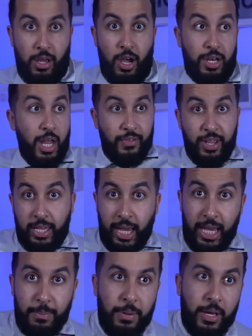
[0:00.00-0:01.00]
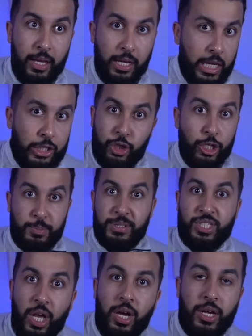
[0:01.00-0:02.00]
Another game, he shows me
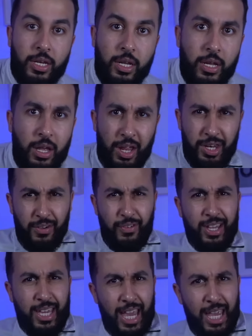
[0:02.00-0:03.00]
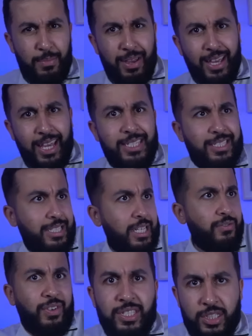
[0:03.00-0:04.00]
something. Another game, he's
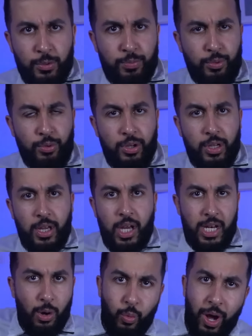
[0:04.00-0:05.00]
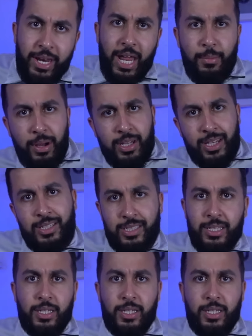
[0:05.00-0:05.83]
invincible. Now, when am I going to see the